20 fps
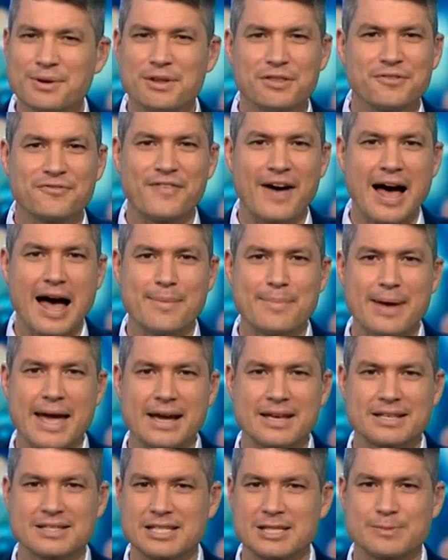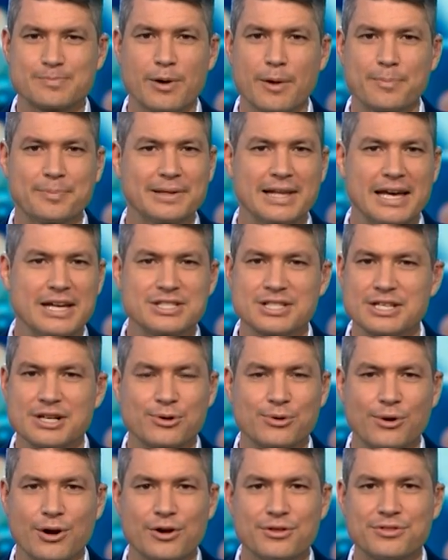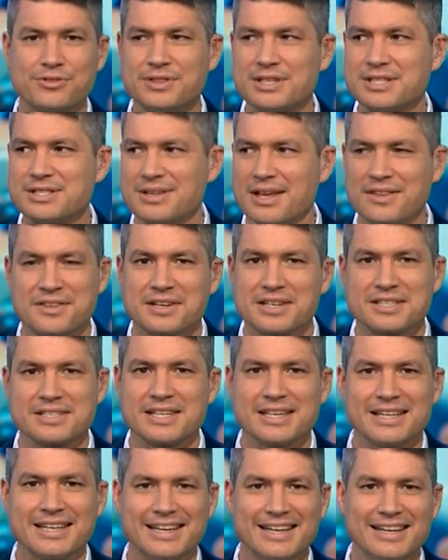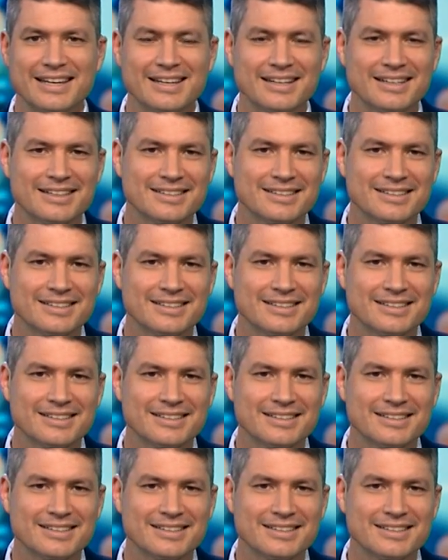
with Pharmac? It's just population growth. There's nothing to see here.